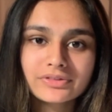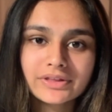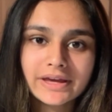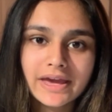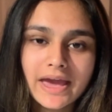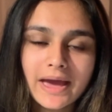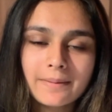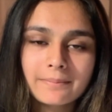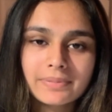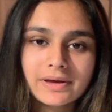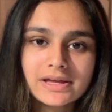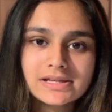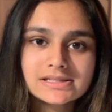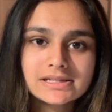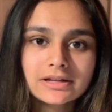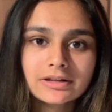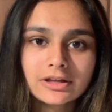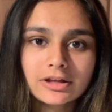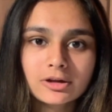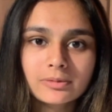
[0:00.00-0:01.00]
the campus,
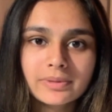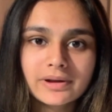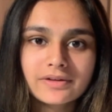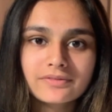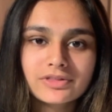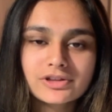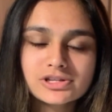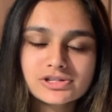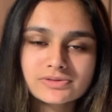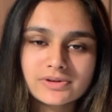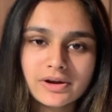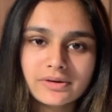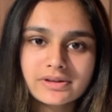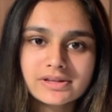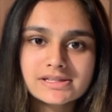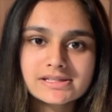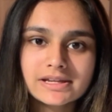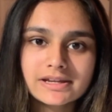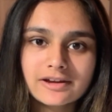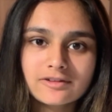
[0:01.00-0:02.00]
and a little bit of the
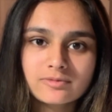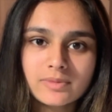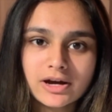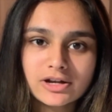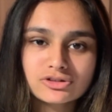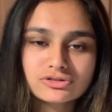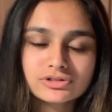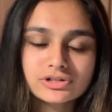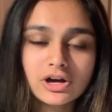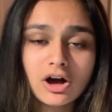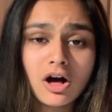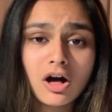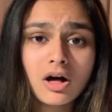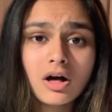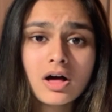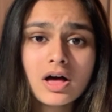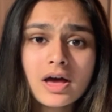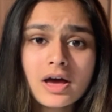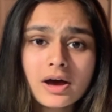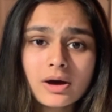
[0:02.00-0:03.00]
surrounding city of
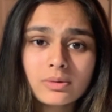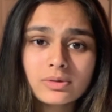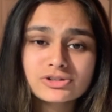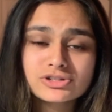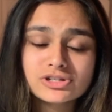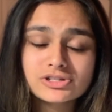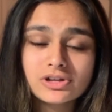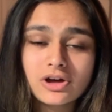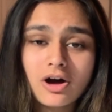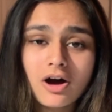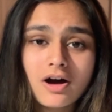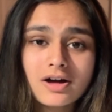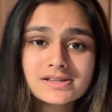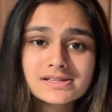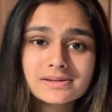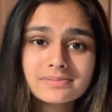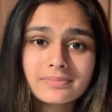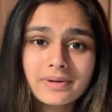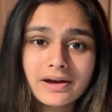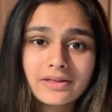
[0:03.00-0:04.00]
Montreal, which is
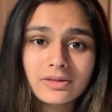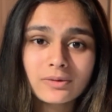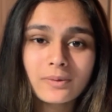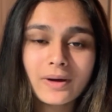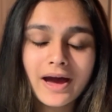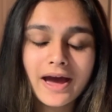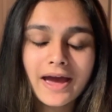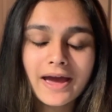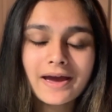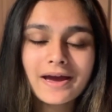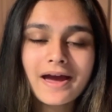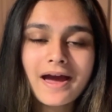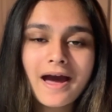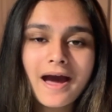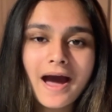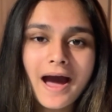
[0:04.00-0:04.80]
awesome, by the way.